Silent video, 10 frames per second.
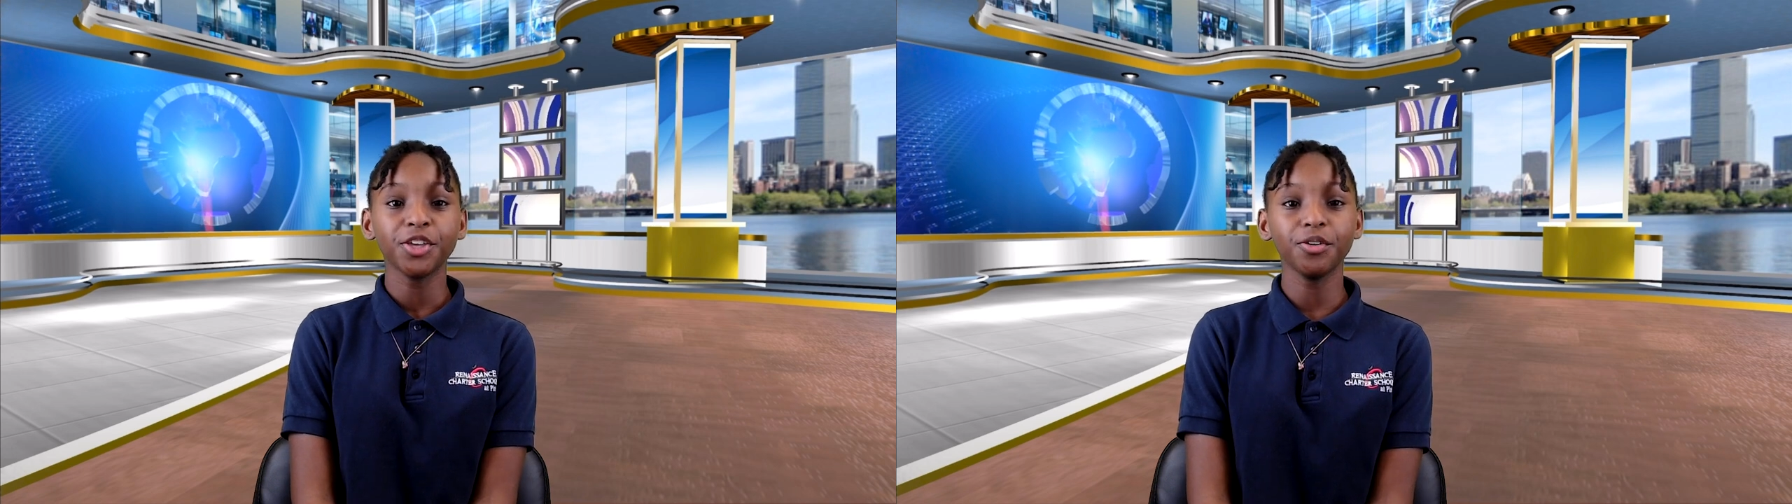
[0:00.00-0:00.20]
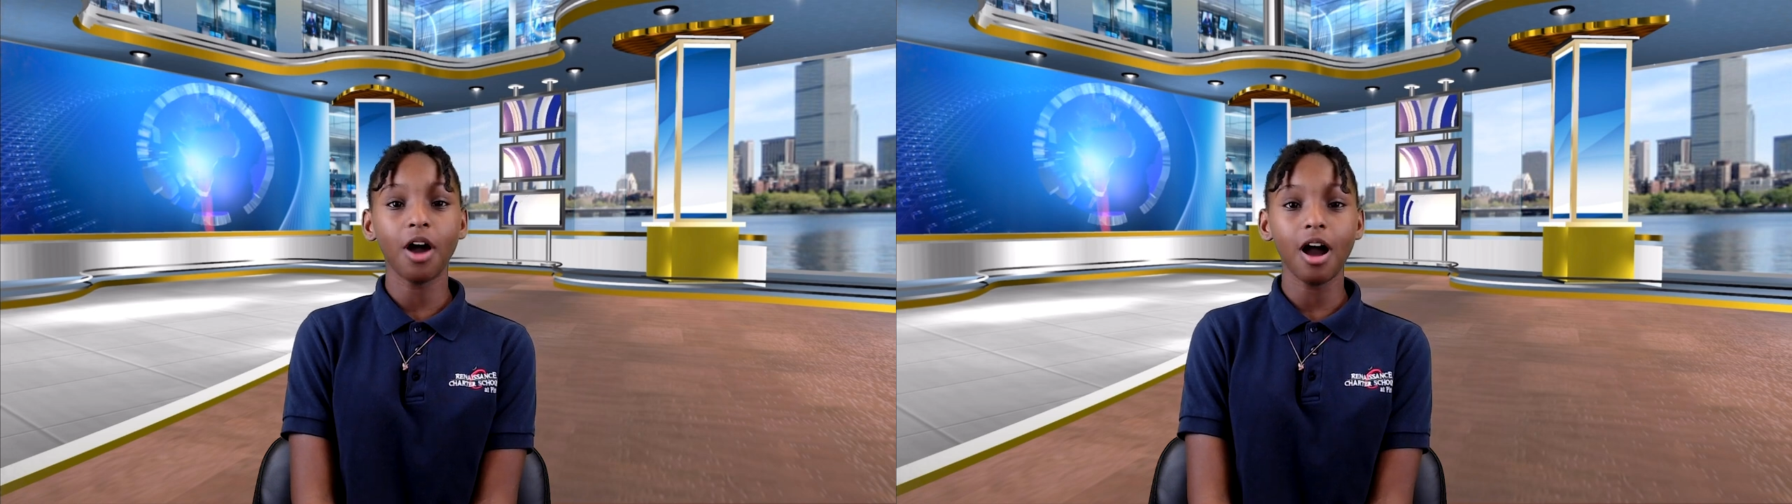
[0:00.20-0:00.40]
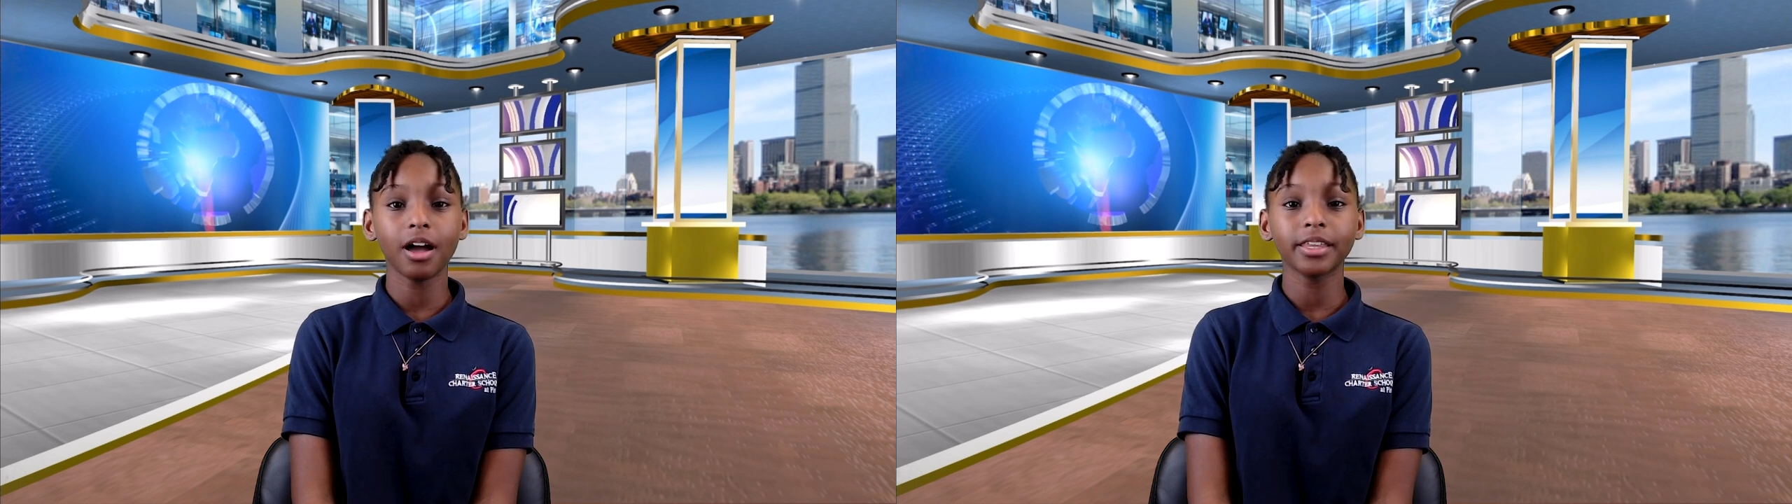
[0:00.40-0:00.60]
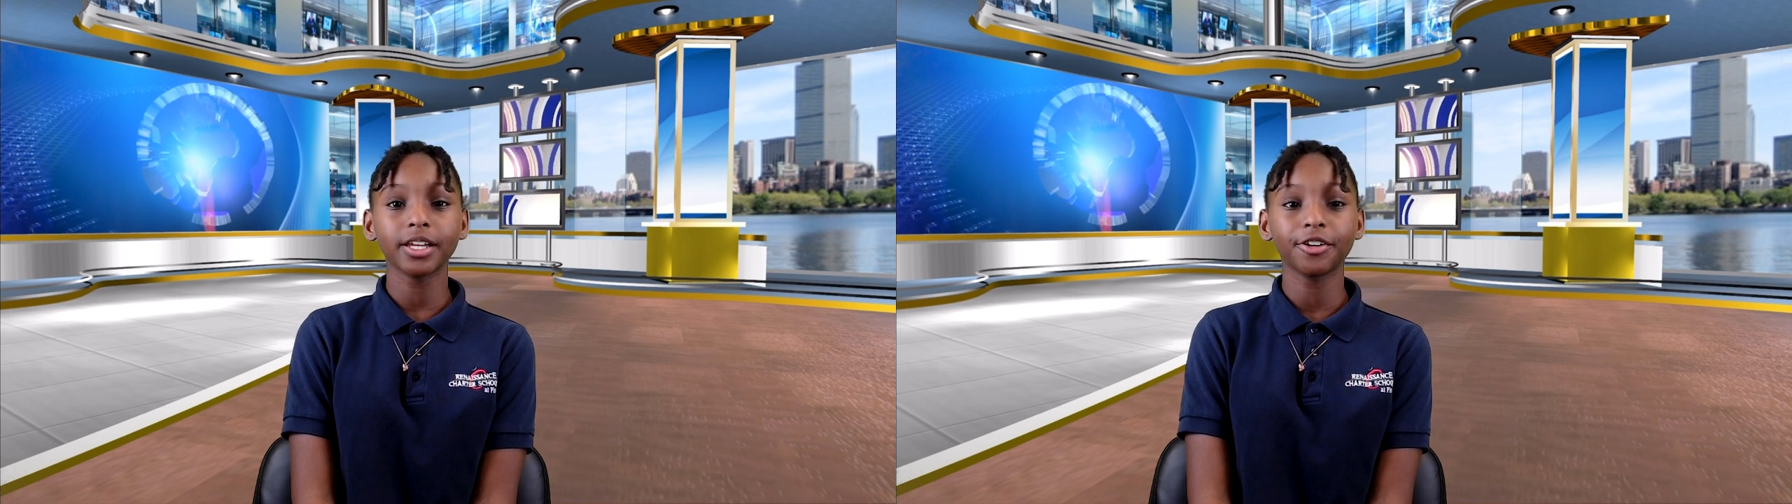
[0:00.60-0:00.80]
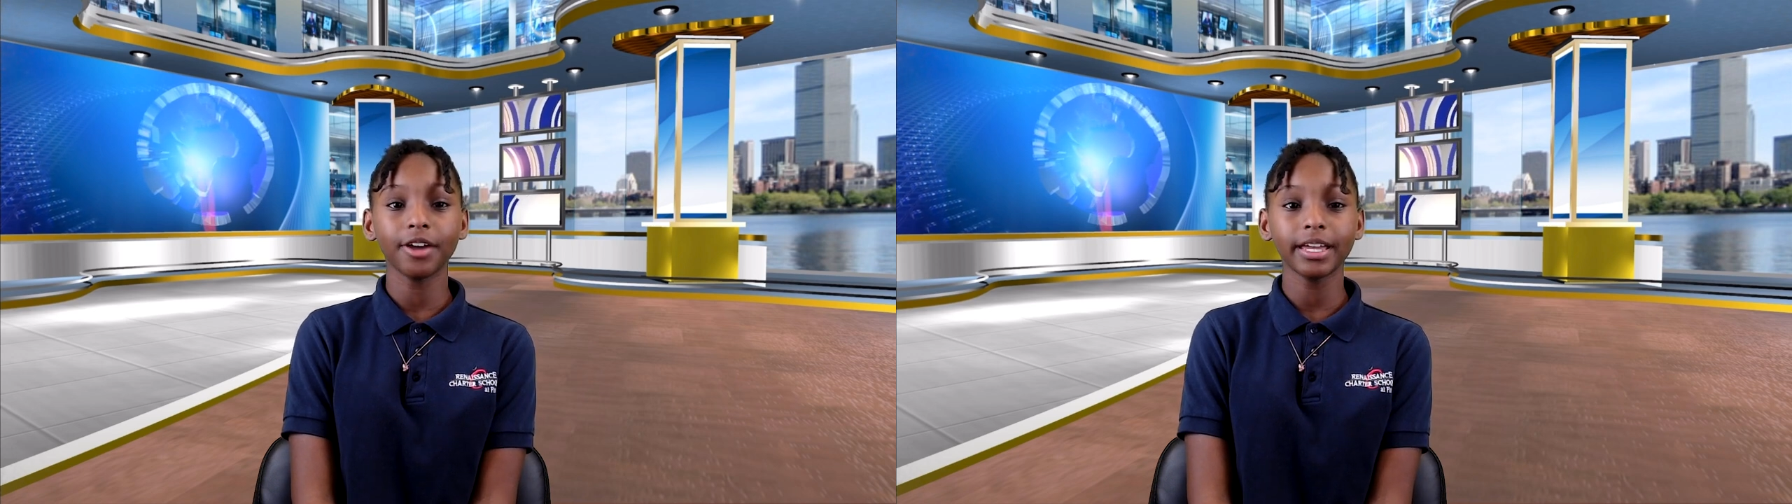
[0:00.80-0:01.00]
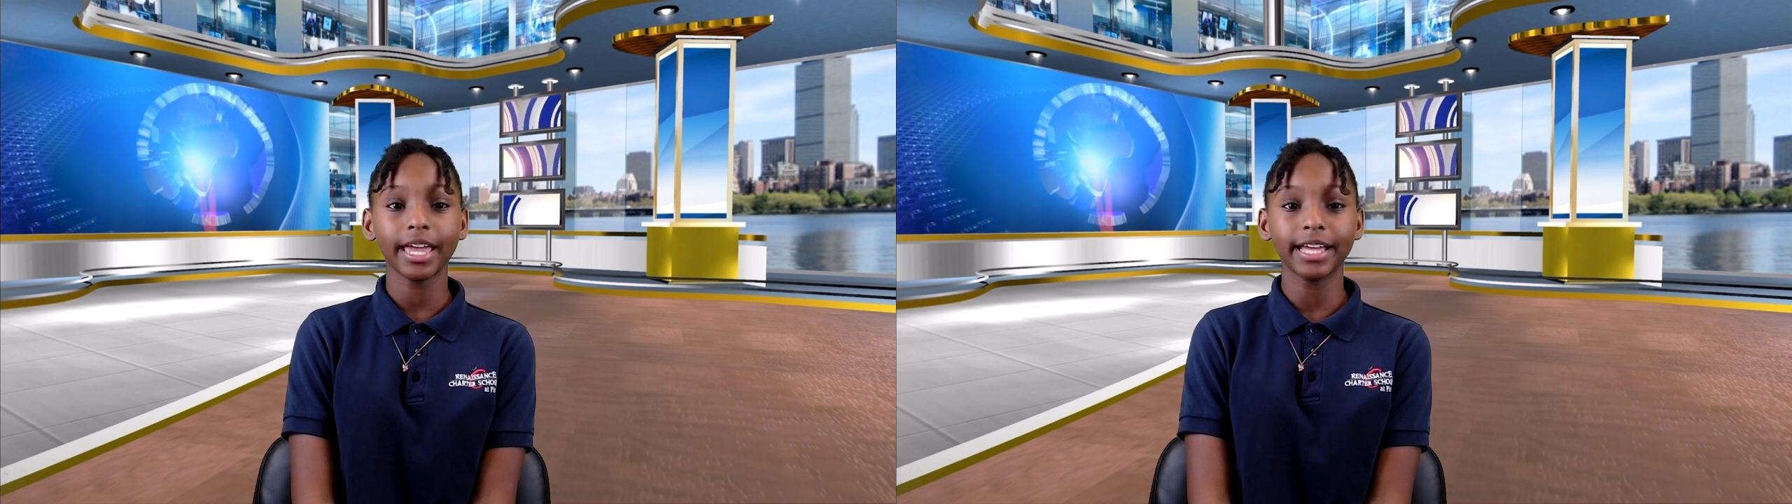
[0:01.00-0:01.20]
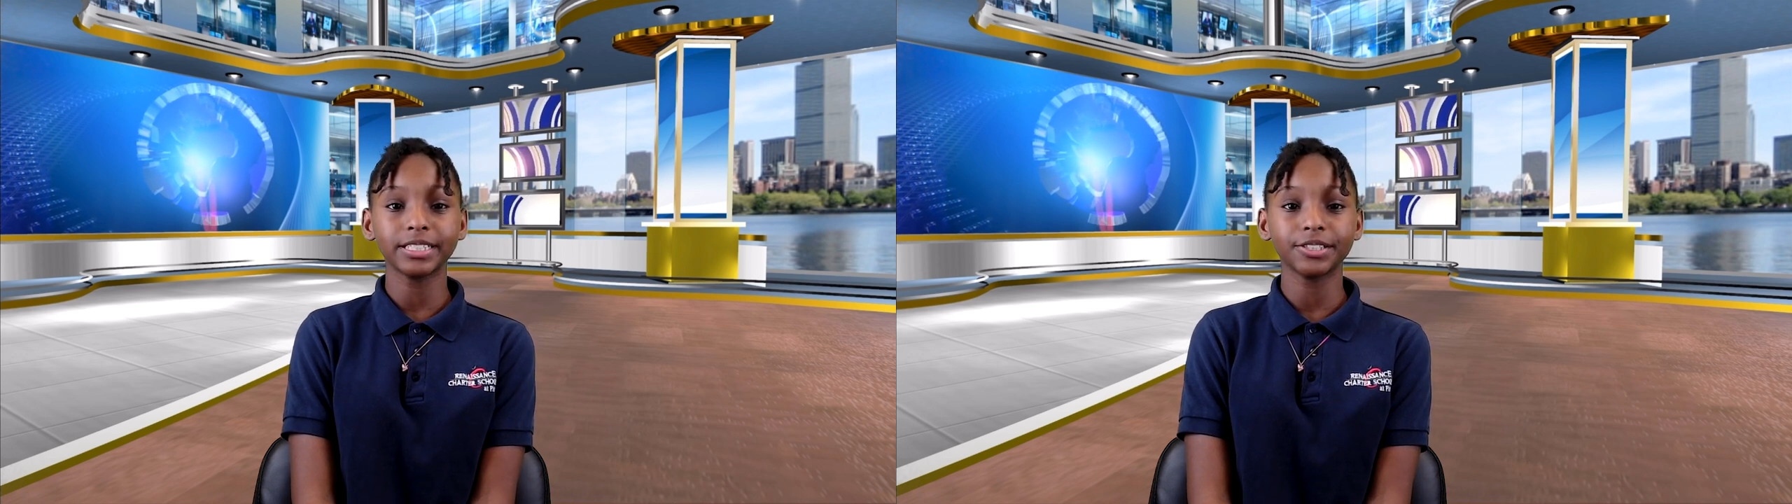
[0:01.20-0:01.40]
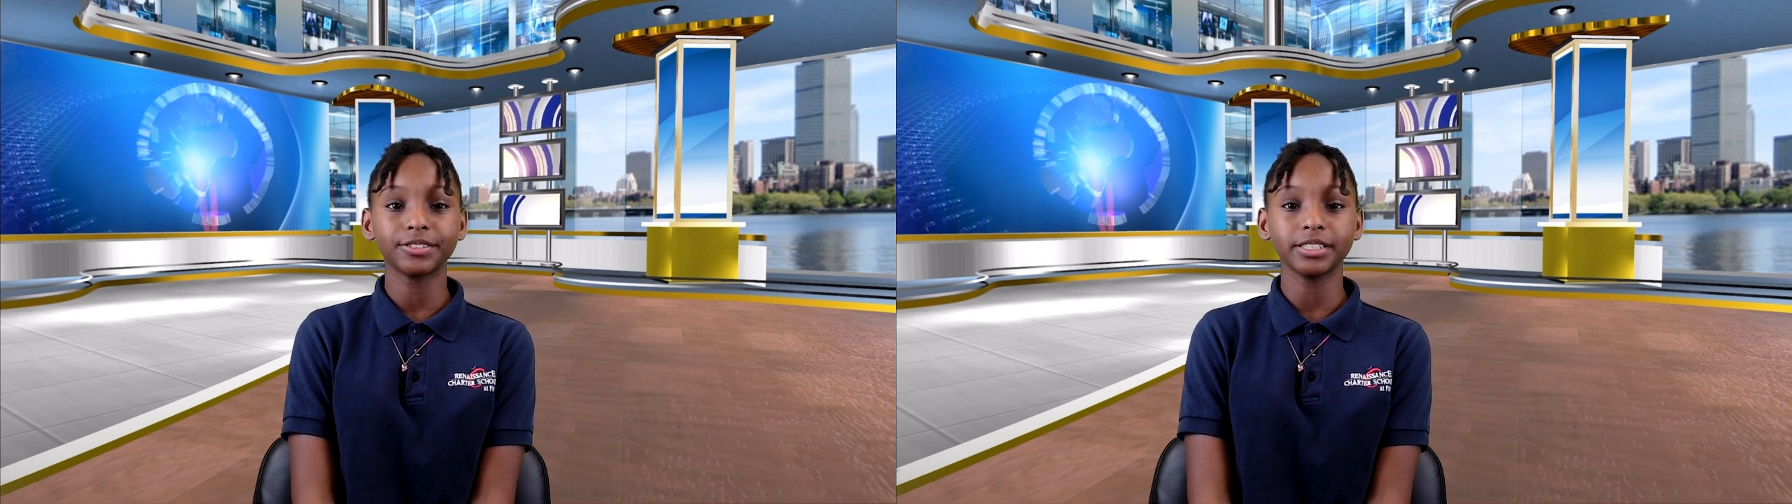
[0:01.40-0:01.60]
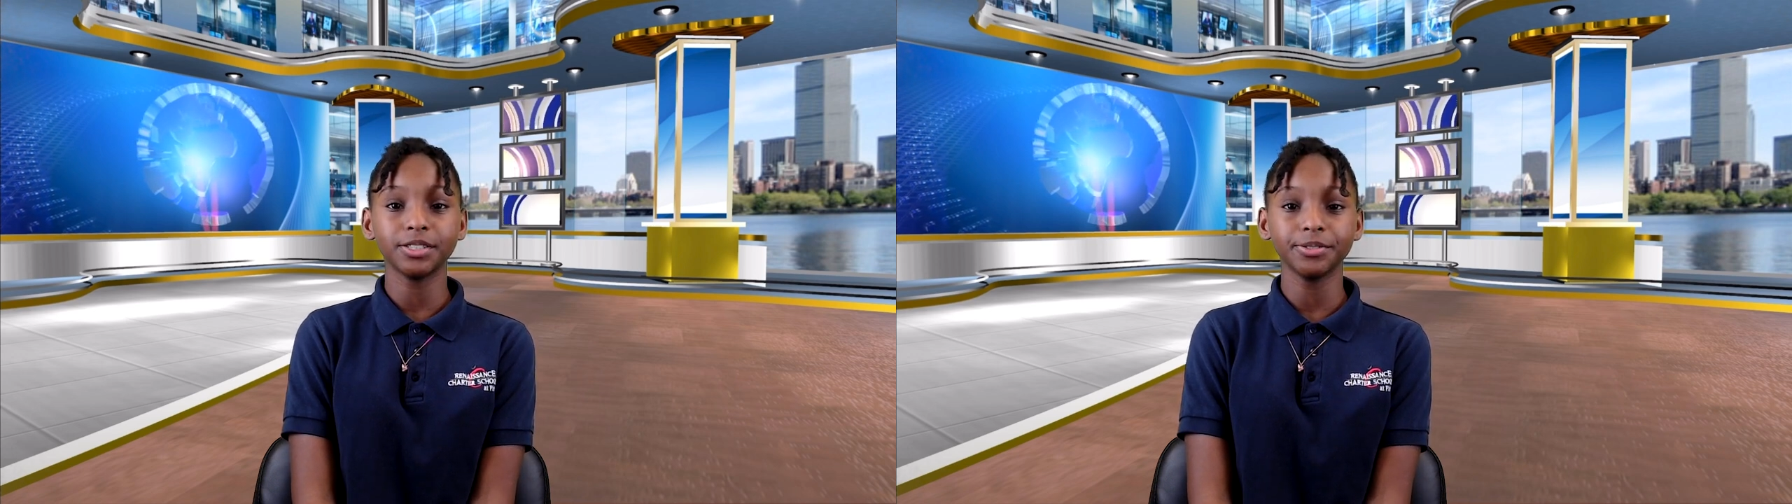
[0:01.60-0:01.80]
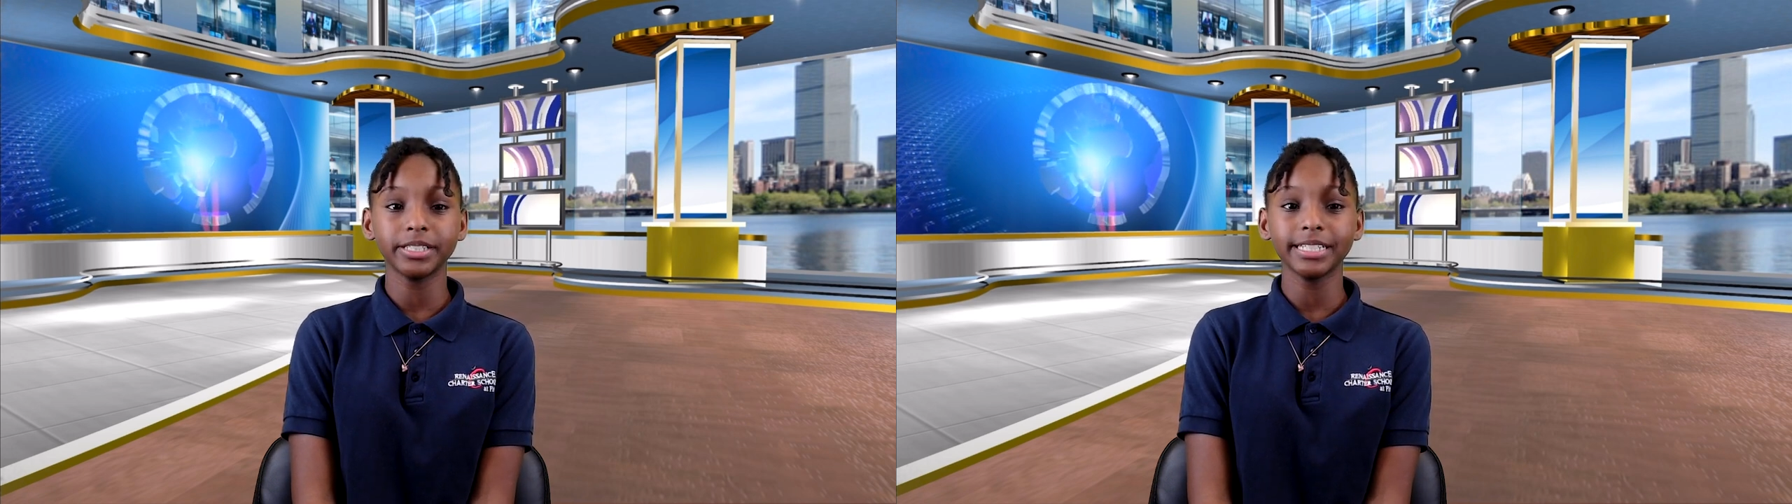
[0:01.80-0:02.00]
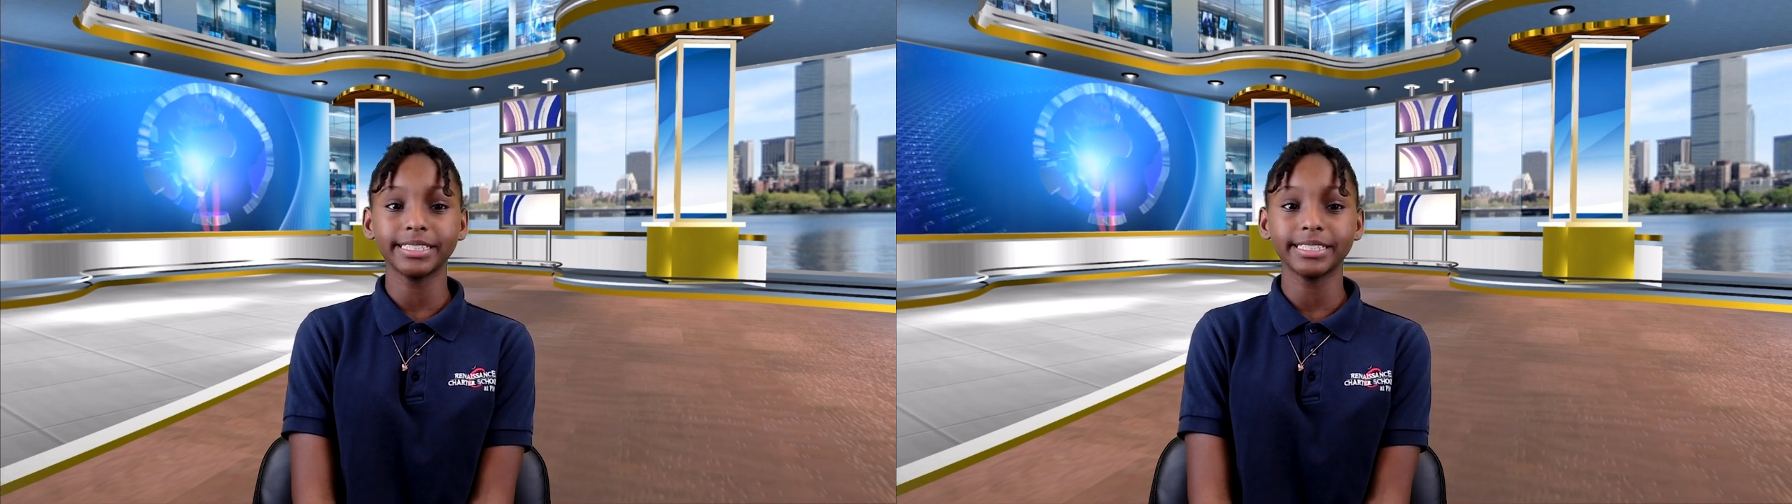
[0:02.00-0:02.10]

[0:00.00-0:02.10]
You all got the correct answer to Tuesday's